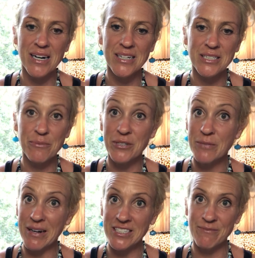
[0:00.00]
some
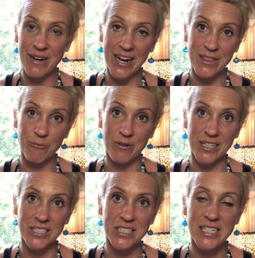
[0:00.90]
perspective behind the
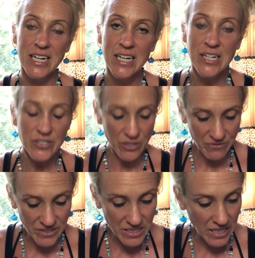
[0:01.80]
words. So
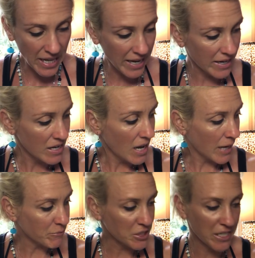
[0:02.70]
for today,
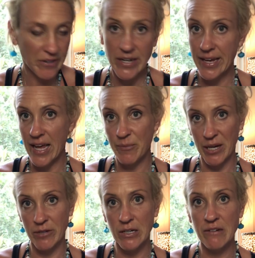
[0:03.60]
I'm sharing a
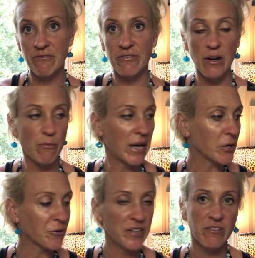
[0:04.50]
poem from my
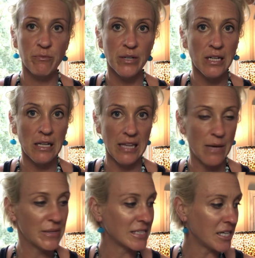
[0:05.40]
grief book,
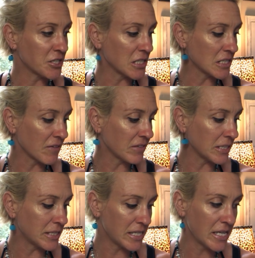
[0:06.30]
Lamentations of the
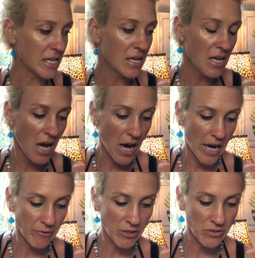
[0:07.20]
Sea.
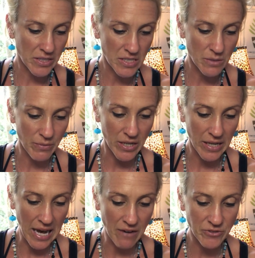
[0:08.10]
I wrote this book
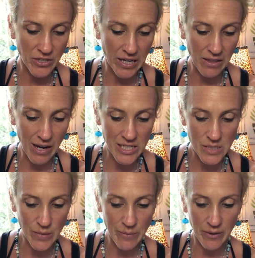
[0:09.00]
after I
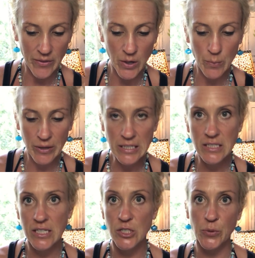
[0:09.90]
lost my brother
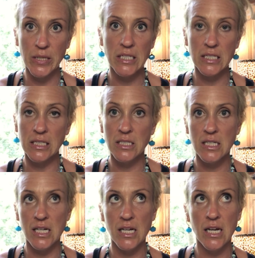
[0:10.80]
Brent in
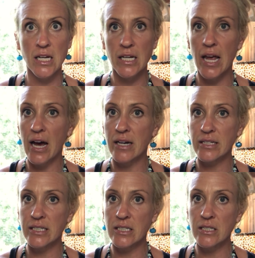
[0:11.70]
2016, and
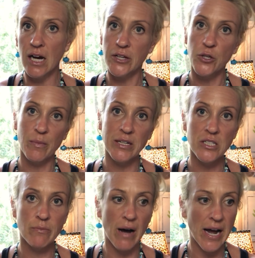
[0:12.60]
it
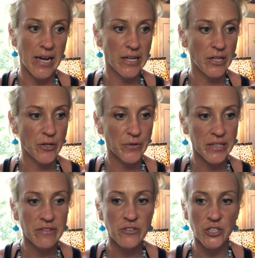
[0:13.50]
documents my
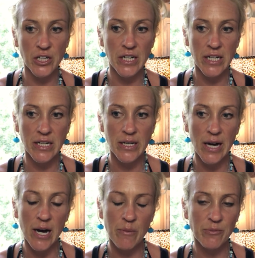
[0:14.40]
grief journey
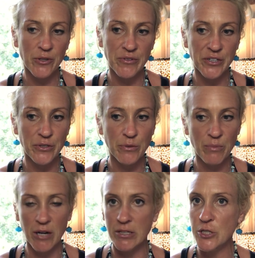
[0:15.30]
through
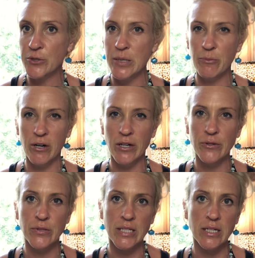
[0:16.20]
poetry,
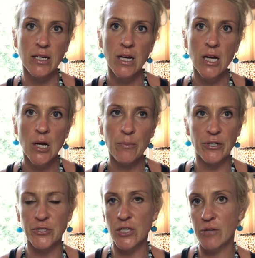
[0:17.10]
prose, and
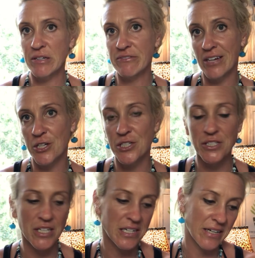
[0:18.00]
personal reflections
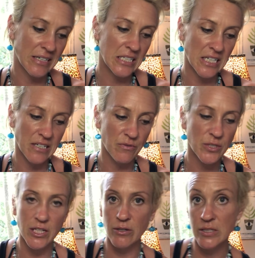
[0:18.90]
and narrative.
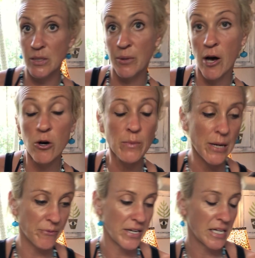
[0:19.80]
So it's a poem
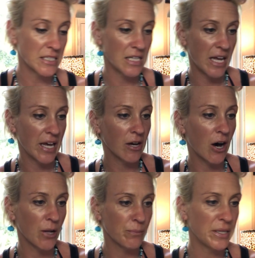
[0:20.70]
I'm reading today
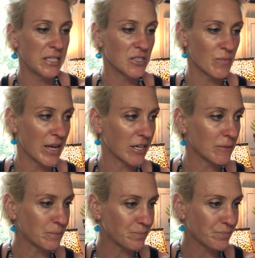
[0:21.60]
called
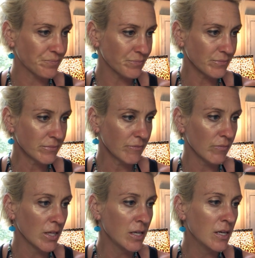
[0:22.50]
Peacemaker.
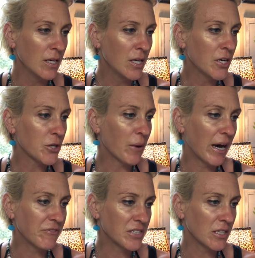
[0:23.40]
You
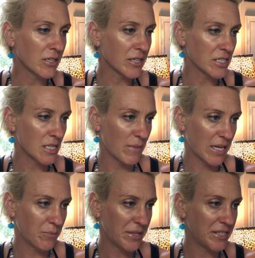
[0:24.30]
have to learn to
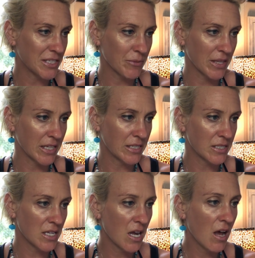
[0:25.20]
make peace with
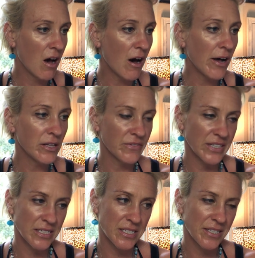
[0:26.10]
it, all of
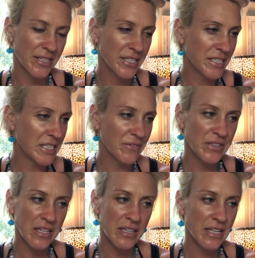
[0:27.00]
it,
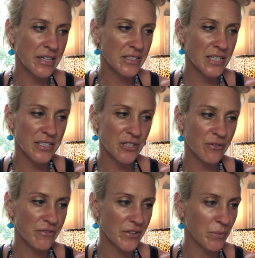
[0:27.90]
even the things that
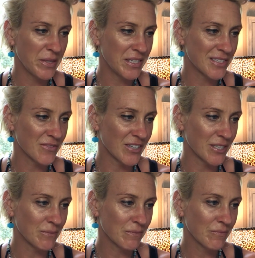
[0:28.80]
don't feel peaceful,